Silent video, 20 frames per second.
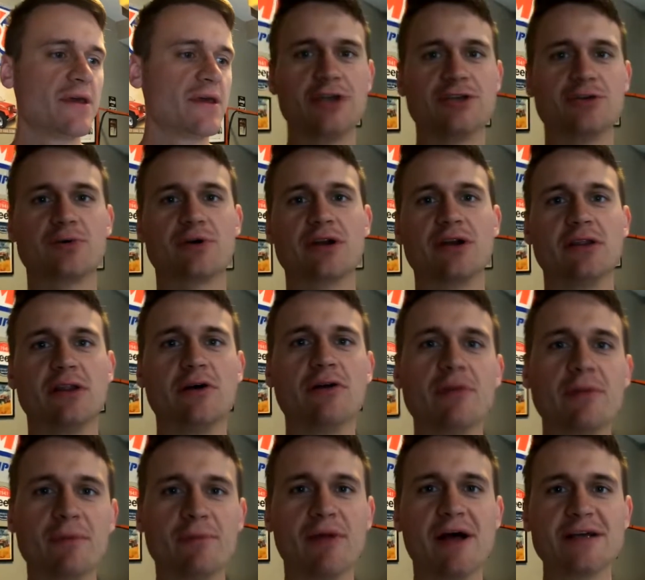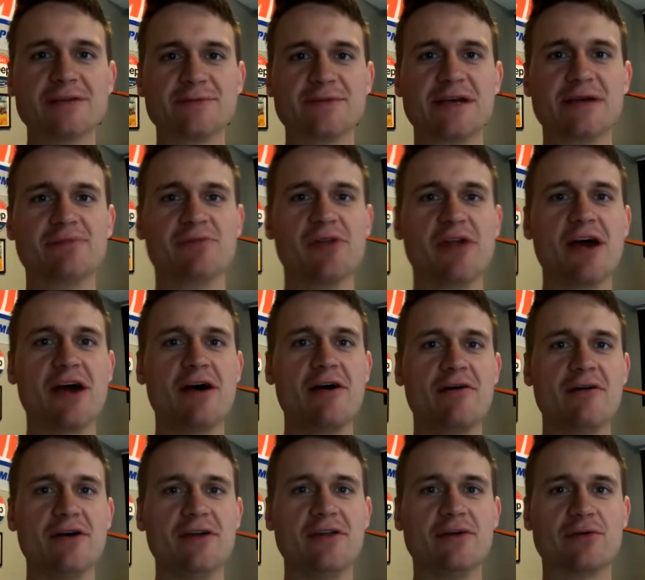so we're gonna load up the plasma table
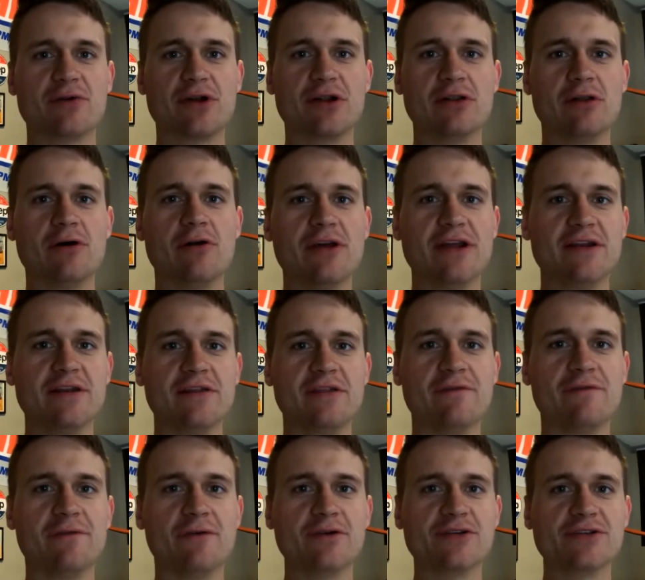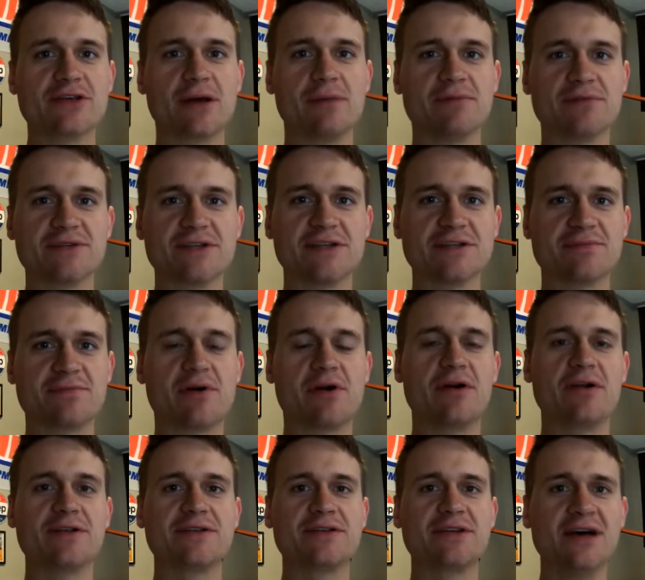now, and then we're gonna load into the first couple sets of
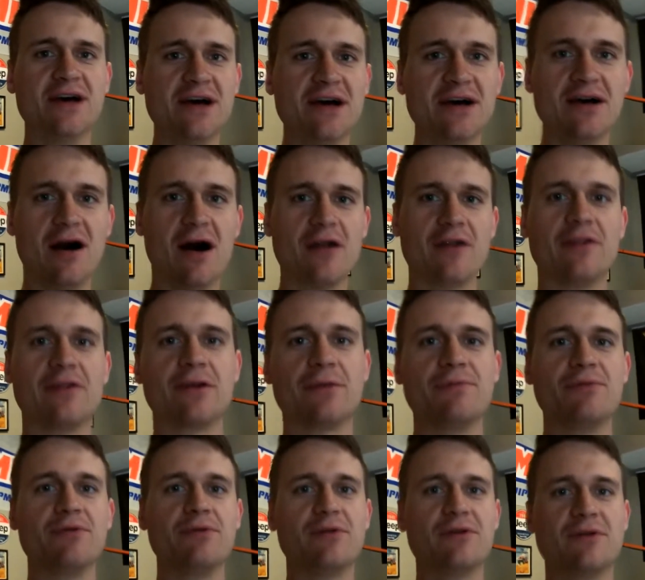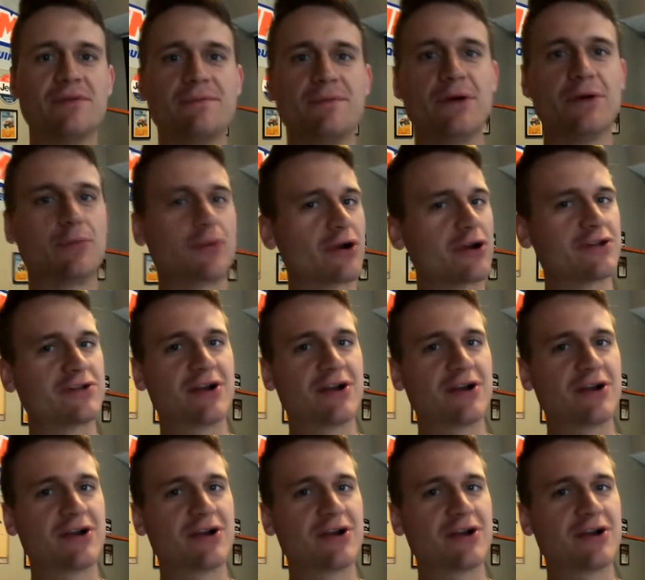parts onto the computer, and we're gonna